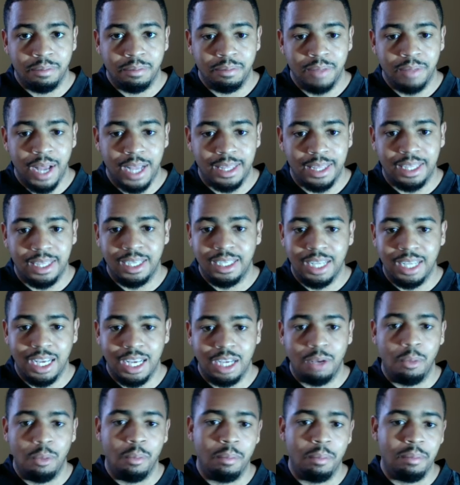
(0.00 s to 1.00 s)
I think
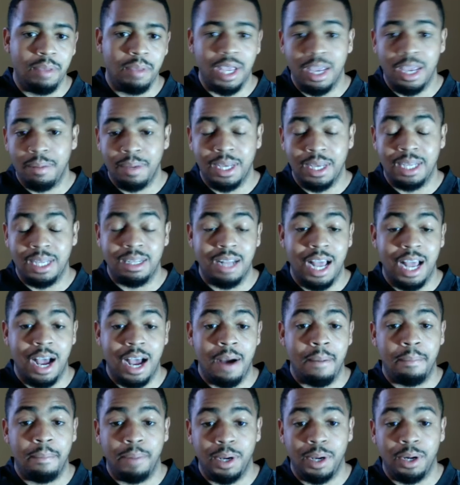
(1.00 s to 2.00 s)
that maybe
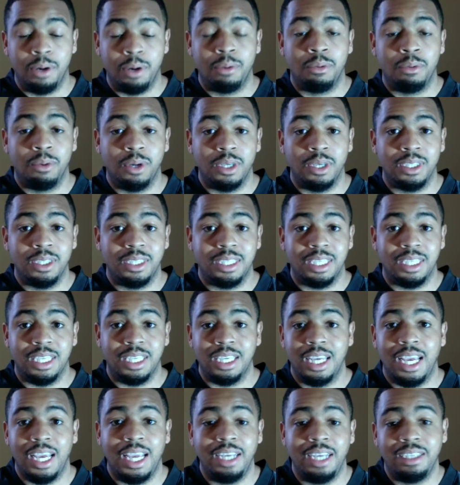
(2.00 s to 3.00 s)
now Bell wants to
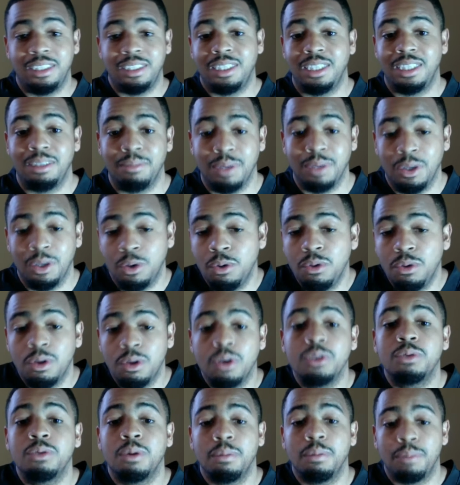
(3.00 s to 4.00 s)
get 18 million. Who
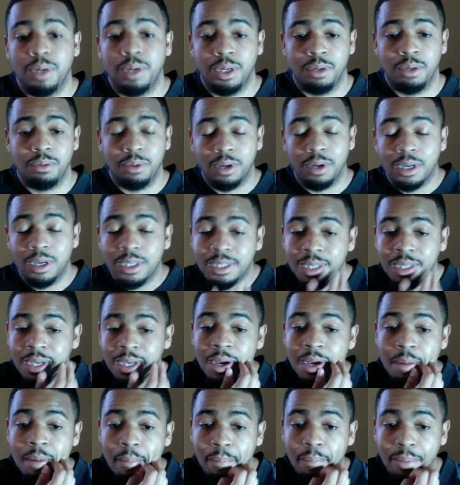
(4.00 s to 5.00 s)
knows what Bell wants?
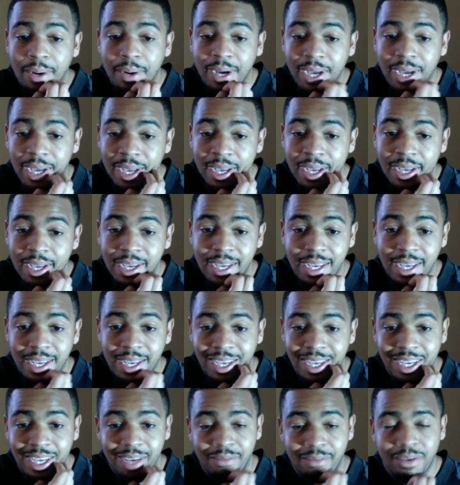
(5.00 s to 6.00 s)
But
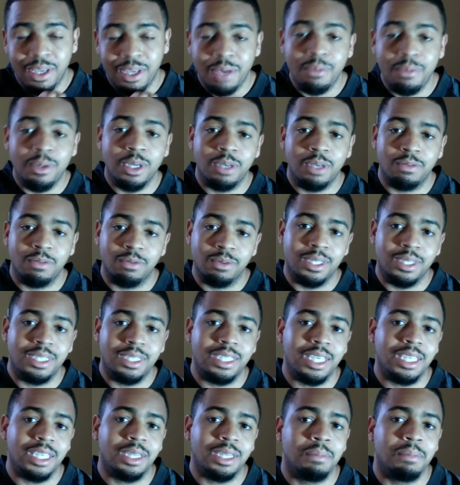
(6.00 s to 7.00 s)
if he would have
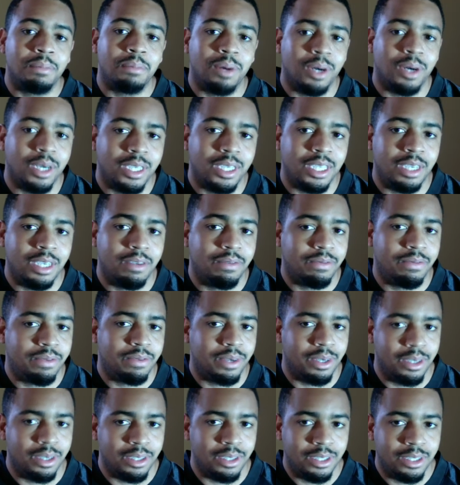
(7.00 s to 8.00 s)
reset the market
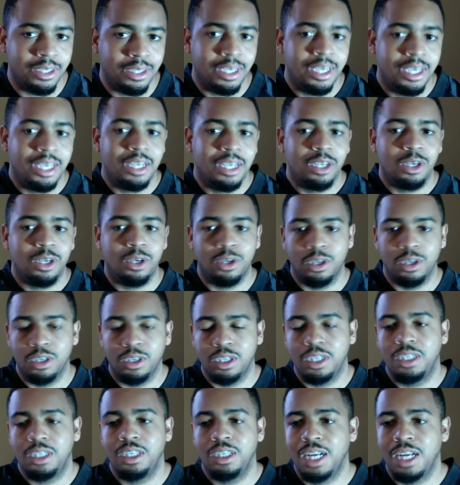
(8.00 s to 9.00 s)
first,
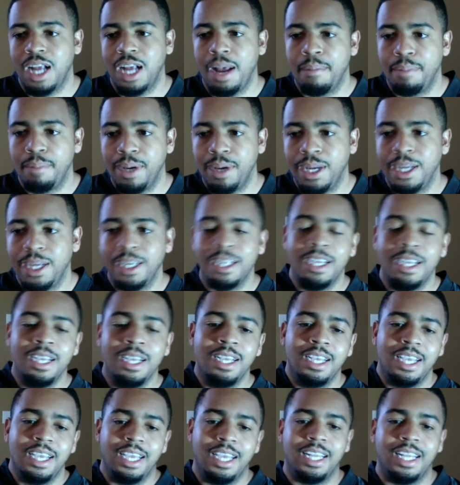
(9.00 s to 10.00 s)
Gurley could have got paid.
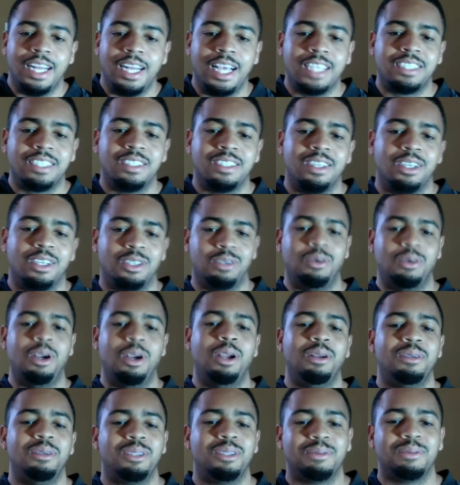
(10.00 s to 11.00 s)
And that's another
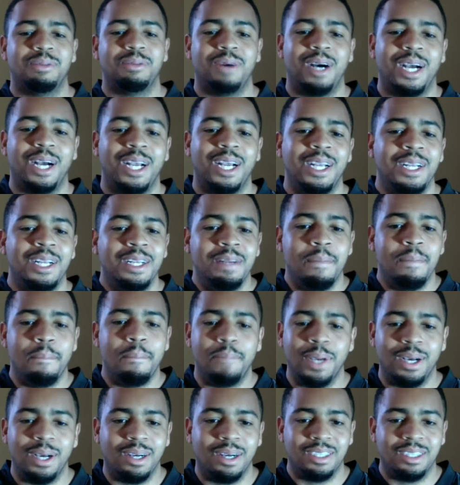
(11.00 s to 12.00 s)
reason why
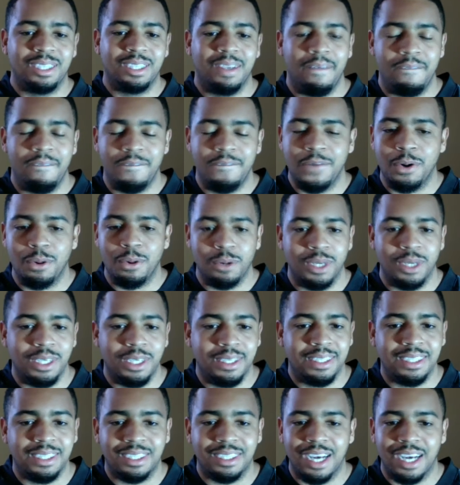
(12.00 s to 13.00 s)
Bell is a phony,
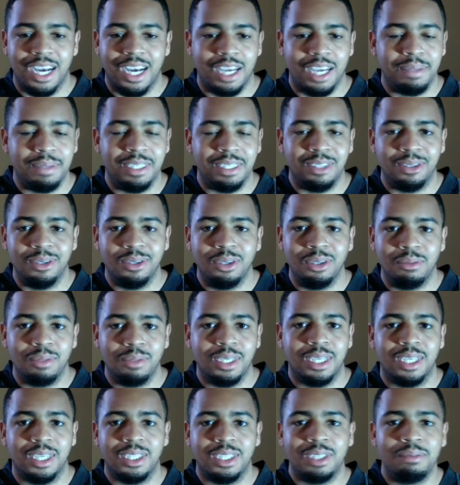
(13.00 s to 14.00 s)
slimy dude,
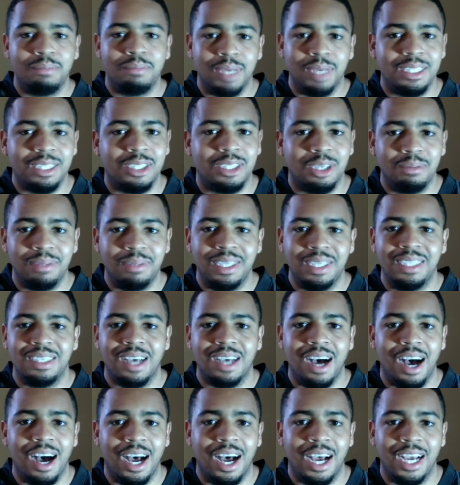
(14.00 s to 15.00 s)
because he makes up these
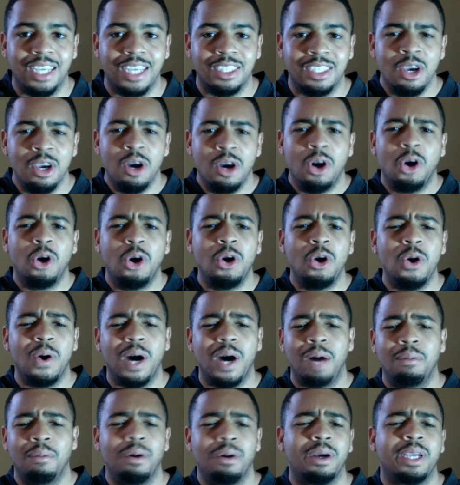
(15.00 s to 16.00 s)
lies. Oh,
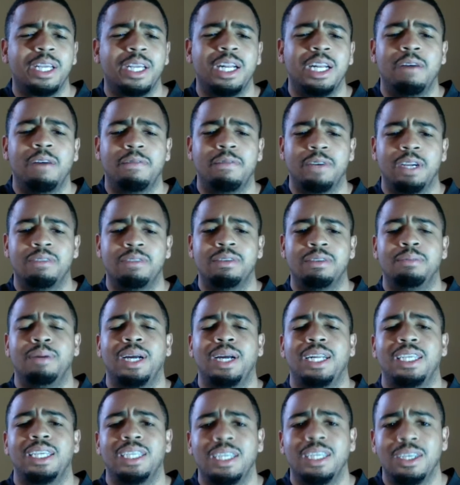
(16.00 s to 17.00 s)
I'm looking out for
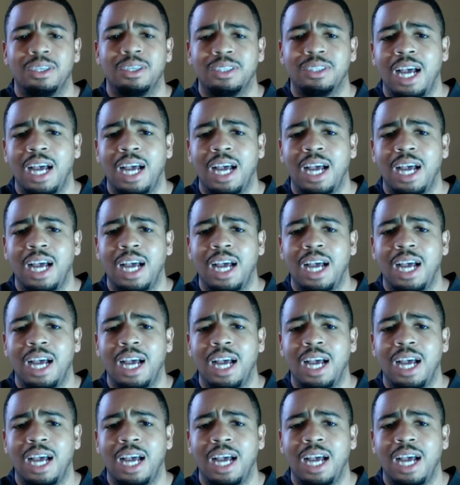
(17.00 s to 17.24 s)
everybody else.